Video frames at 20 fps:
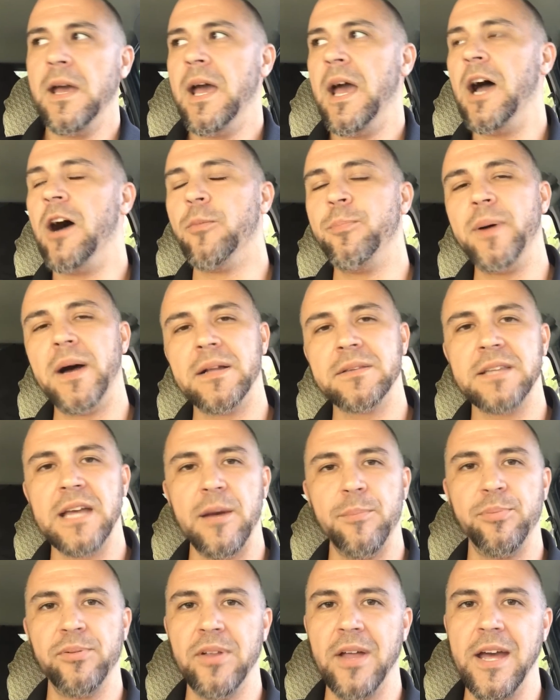Help out
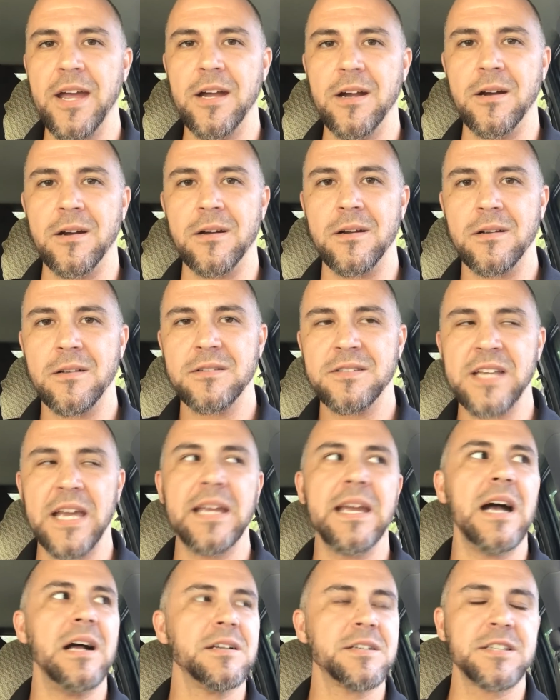that player.
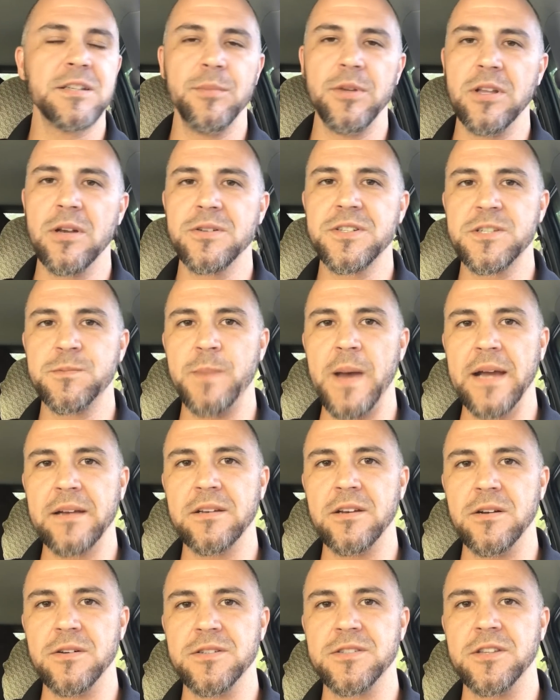Take out some of those
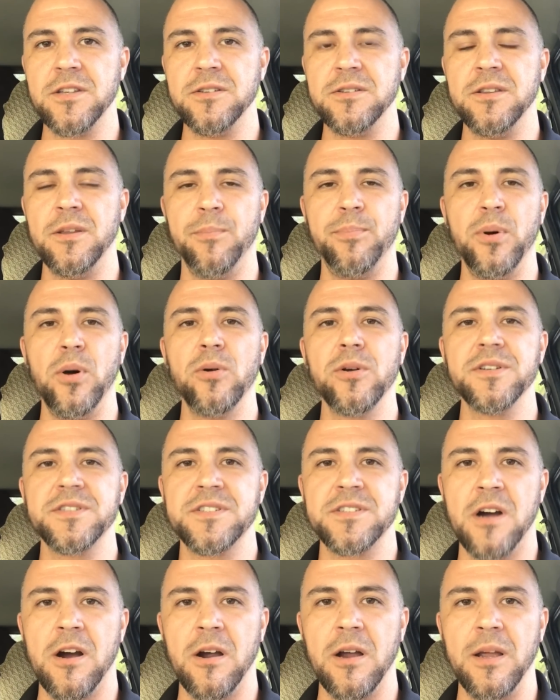Spectres, the
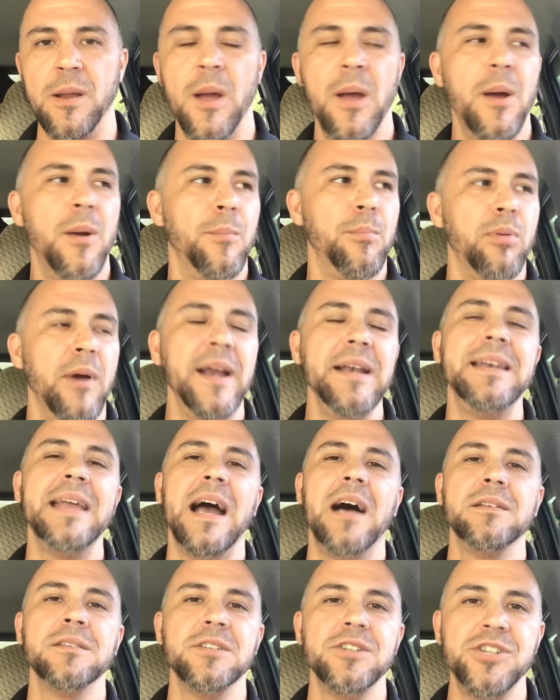Bulgasari. Bring
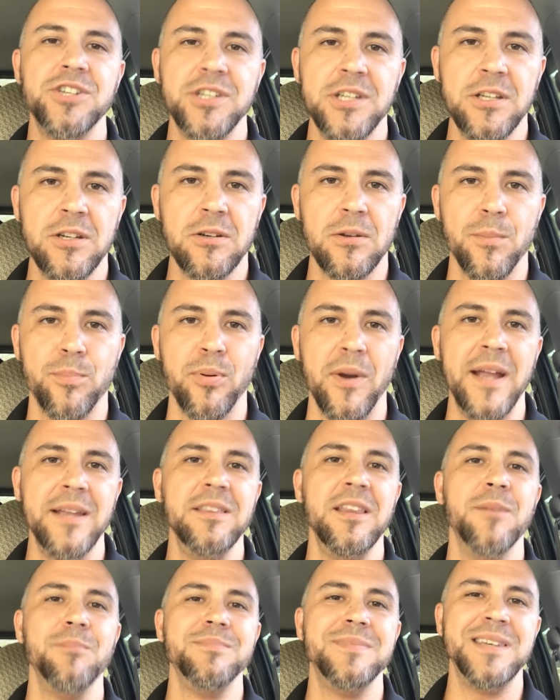down the shield.
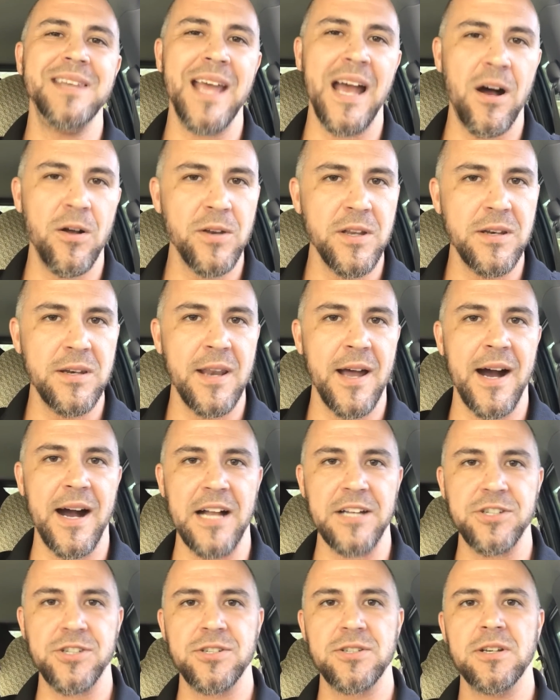Bring them down a
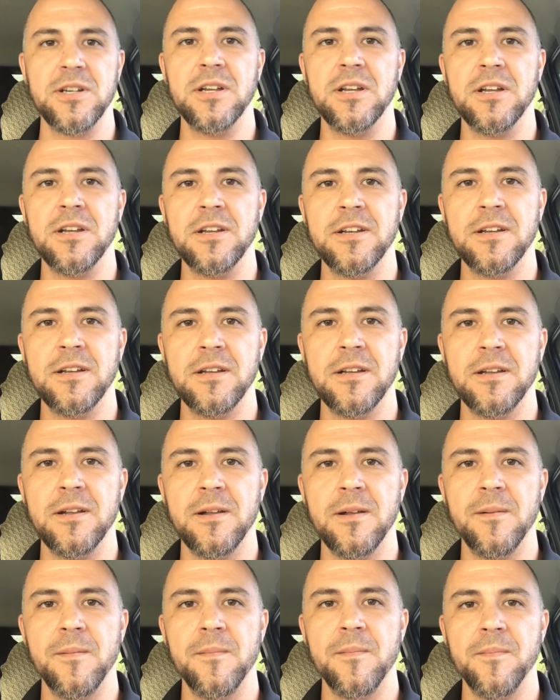notch.
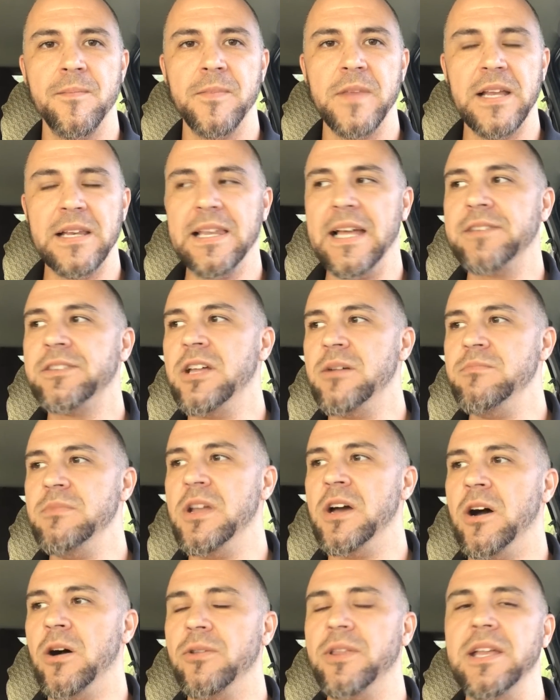And let them
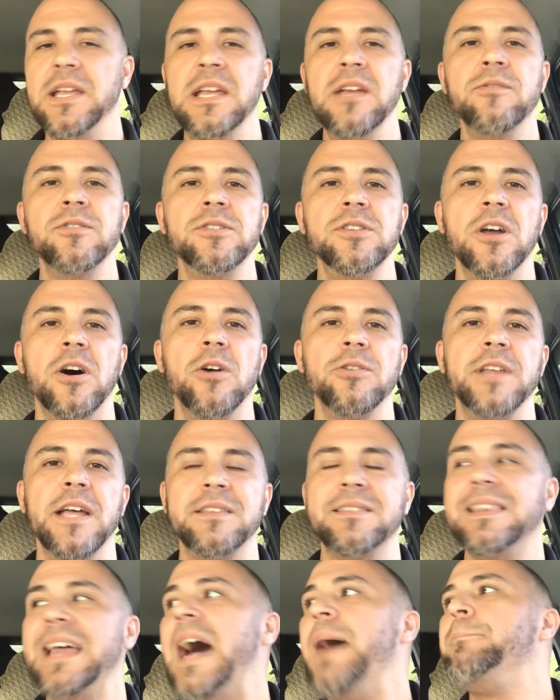know that even though
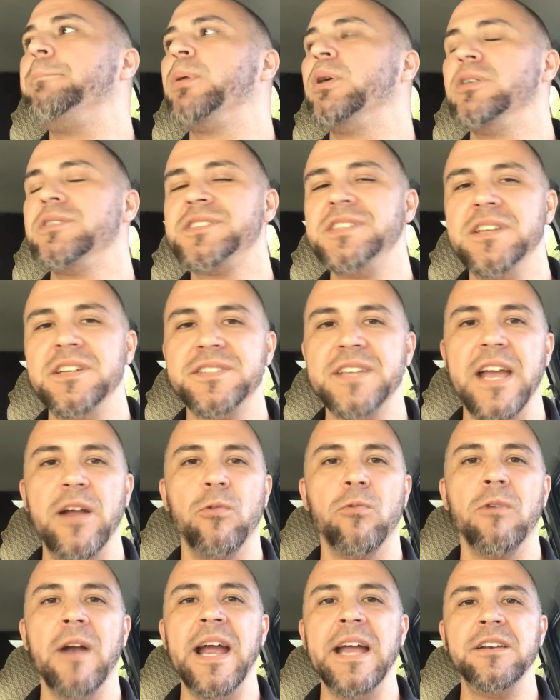that person is a
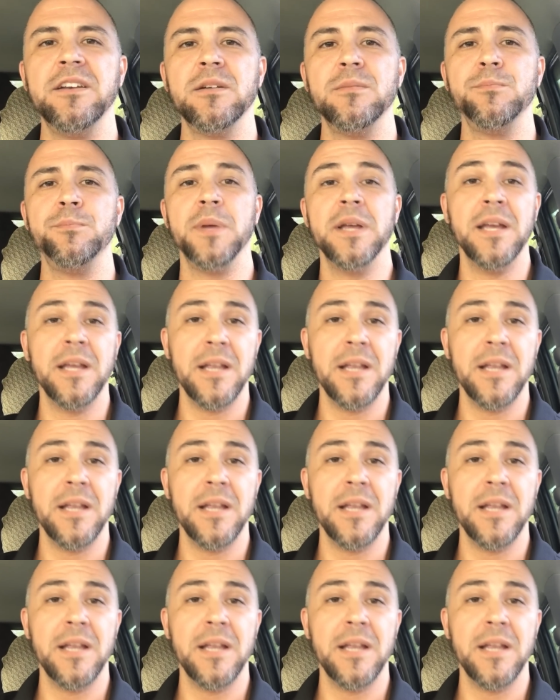random,